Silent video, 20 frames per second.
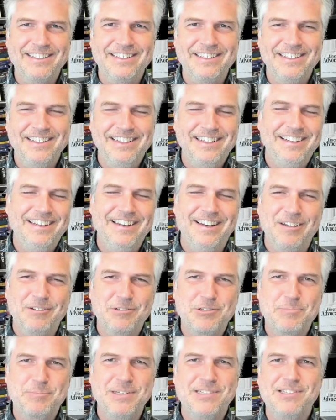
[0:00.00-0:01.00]
you know,
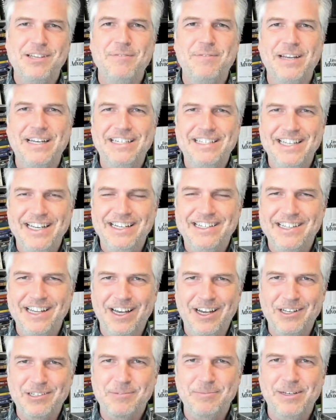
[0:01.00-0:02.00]
specific
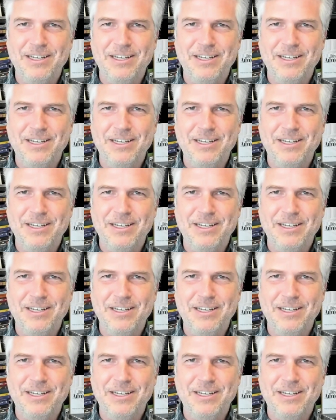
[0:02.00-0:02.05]
details.